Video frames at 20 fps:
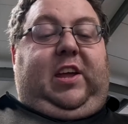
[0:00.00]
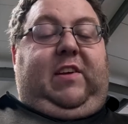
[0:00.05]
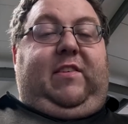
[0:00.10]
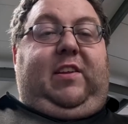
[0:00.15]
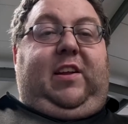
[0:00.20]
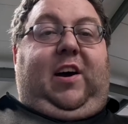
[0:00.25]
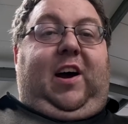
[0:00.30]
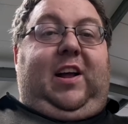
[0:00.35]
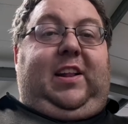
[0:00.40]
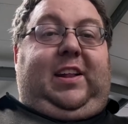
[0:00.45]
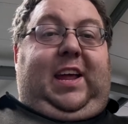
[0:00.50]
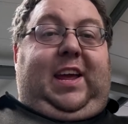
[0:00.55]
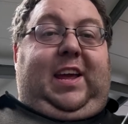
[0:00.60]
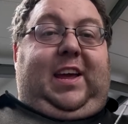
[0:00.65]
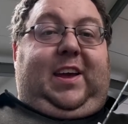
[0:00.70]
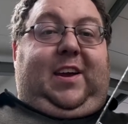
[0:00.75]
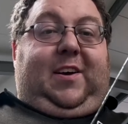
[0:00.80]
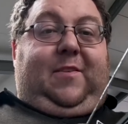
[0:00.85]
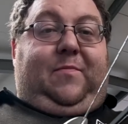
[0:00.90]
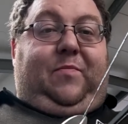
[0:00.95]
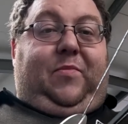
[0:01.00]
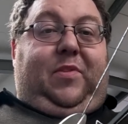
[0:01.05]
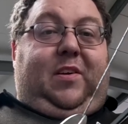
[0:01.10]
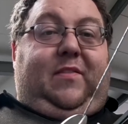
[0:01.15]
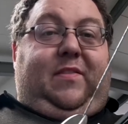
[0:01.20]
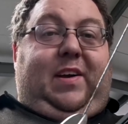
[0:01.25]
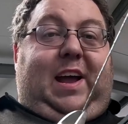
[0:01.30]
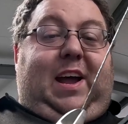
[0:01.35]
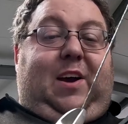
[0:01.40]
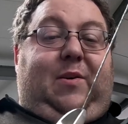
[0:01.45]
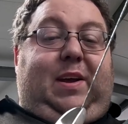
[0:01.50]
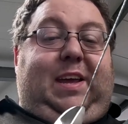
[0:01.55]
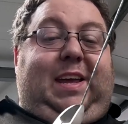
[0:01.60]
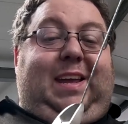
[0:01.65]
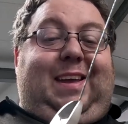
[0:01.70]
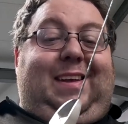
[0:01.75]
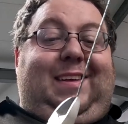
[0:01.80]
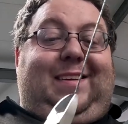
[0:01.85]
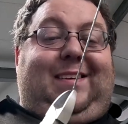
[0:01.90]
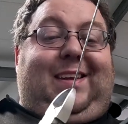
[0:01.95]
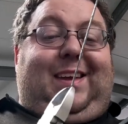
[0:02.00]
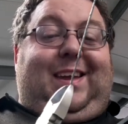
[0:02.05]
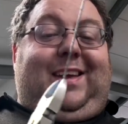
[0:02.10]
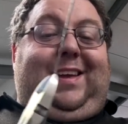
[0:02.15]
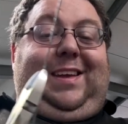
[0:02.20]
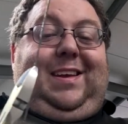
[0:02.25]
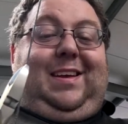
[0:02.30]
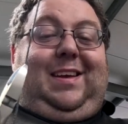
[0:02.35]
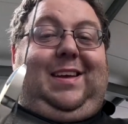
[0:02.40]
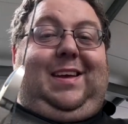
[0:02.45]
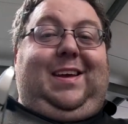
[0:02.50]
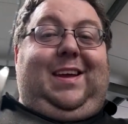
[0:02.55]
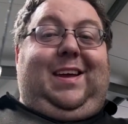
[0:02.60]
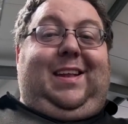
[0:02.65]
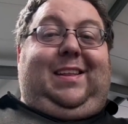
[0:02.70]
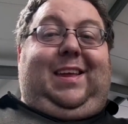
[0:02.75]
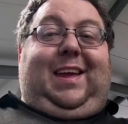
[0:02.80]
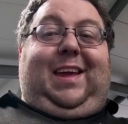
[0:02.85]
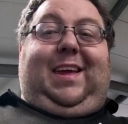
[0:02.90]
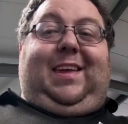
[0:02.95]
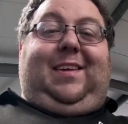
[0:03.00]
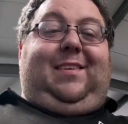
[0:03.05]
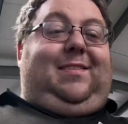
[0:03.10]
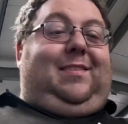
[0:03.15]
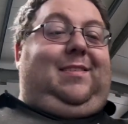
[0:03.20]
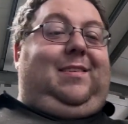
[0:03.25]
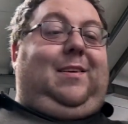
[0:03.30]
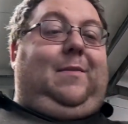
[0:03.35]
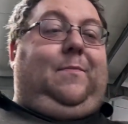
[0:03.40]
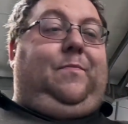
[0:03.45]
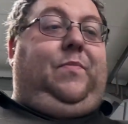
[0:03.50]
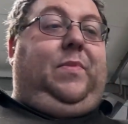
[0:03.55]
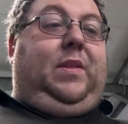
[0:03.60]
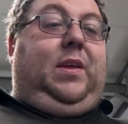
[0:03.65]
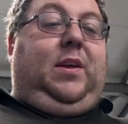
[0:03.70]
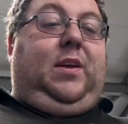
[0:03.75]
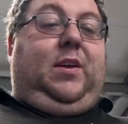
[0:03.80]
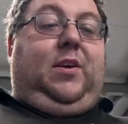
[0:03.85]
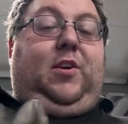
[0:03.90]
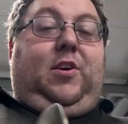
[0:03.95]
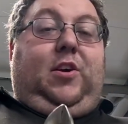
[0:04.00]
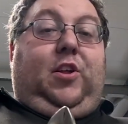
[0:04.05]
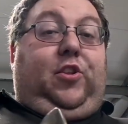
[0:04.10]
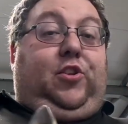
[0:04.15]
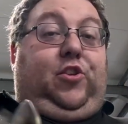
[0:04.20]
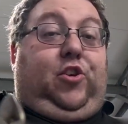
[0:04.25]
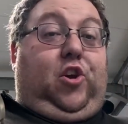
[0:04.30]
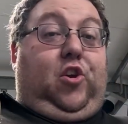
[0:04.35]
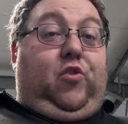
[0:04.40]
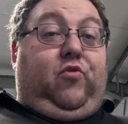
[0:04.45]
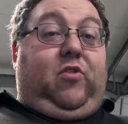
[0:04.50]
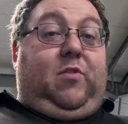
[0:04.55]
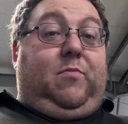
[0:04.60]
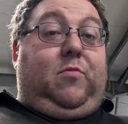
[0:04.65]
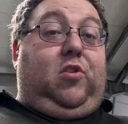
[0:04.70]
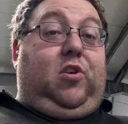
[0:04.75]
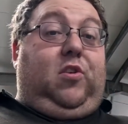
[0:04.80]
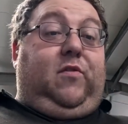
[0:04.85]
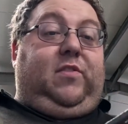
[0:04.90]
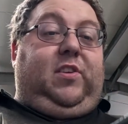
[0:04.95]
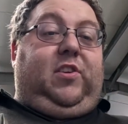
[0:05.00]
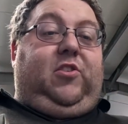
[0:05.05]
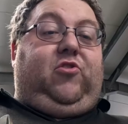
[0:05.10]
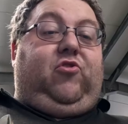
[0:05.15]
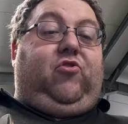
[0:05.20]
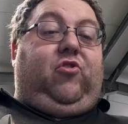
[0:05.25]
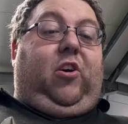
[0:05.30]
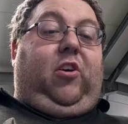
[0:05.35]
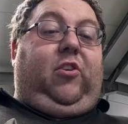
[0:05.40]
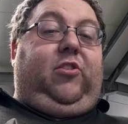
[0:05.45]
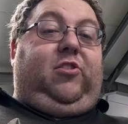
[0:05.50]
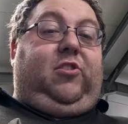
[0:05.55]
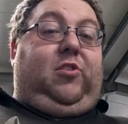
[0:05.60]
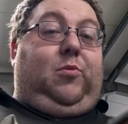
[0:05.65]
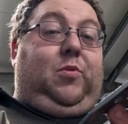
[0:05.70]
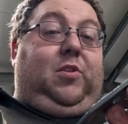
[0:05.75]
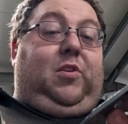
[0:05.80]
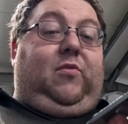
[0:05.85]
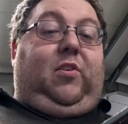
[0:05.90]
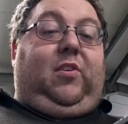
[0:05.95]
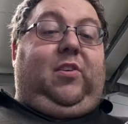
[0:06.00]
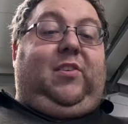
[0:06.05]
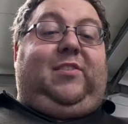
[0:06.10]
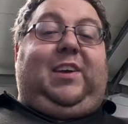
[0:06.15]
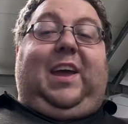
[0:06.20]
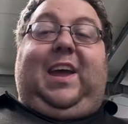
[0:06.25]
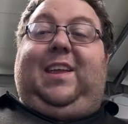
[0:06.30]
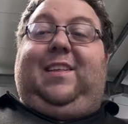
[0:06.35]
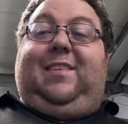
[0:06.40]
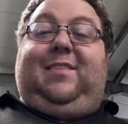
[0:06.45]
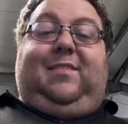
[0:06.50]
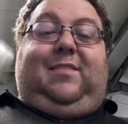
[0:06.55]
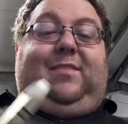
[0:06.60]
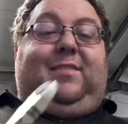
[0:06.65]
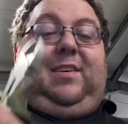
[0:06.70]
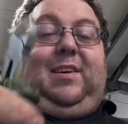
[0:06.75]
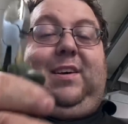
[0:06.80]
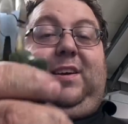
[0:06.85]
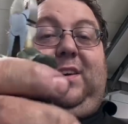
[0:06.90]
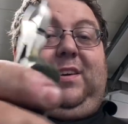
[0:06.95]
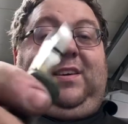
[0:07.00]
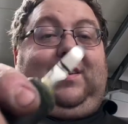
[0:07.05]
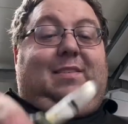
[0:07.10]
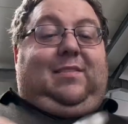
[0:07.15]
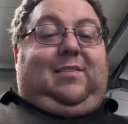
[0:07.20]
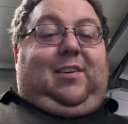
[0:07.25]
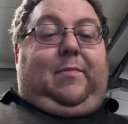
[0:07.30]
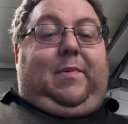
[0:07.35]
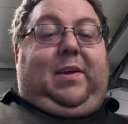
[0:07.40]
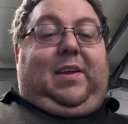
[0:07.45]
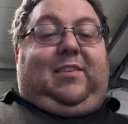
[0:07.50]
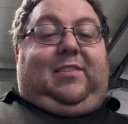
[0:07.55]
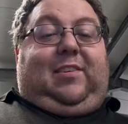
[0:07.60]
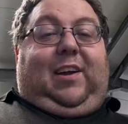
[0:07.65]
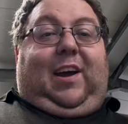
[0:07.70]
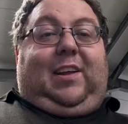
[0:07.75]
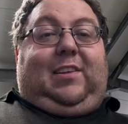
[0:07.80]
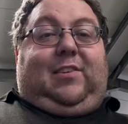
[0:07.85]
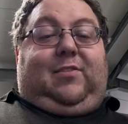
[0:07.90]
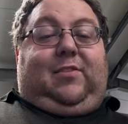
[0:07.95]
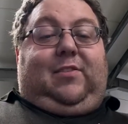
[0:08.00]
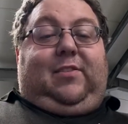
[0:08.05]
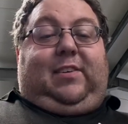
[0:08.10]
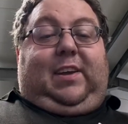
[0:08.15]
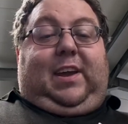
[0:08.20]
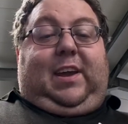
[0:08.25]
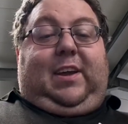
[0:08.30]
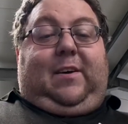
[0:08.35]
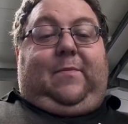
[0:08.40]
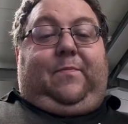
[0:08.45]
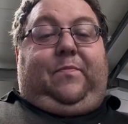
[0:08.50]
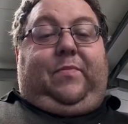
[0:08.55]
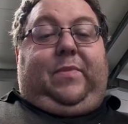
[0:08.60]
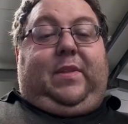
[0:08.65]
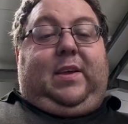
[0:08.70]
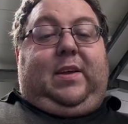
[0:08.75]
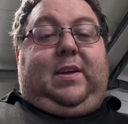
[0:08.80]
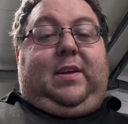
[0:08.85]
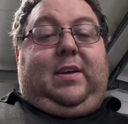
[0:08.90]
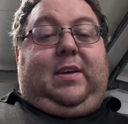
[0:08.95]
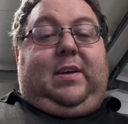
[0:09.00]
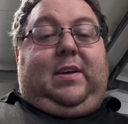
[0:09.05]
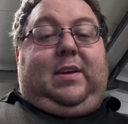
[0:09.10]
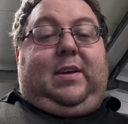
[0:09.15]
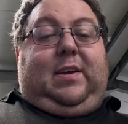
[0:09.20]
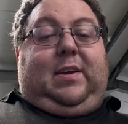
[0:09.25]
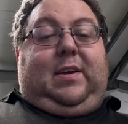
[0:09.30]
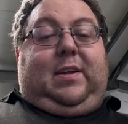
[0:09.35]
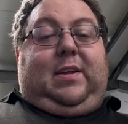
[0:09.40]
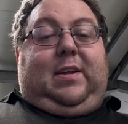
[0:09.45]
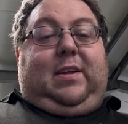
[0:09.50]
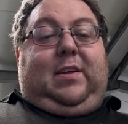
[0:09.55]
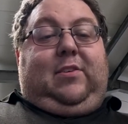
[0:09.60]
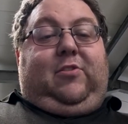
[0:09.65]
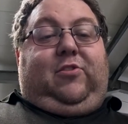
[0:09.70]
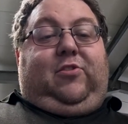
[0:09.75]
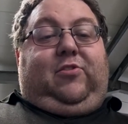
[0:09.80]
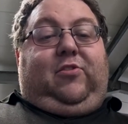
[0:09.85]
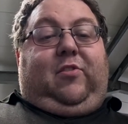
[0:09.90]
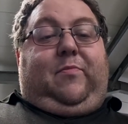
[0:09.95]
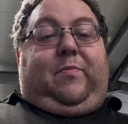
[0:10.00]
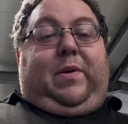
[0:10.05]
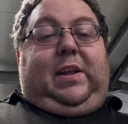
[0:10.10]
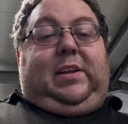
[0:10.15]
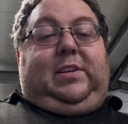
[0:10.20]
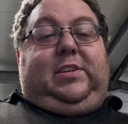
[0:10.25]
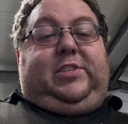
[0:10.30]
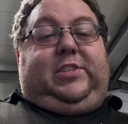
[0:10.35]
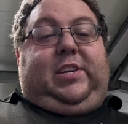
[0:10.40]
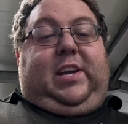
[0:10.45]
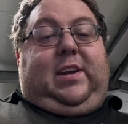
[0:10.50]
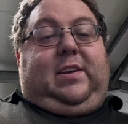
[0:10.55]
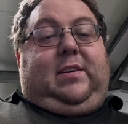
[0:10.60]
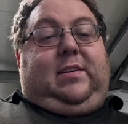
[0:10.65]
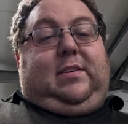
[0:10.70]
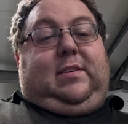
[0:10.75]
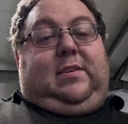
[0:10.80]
give you an idea of how easy it is to remove this dross with the wrong settings. It's got a bit of side cutters here. I just sort of pinch it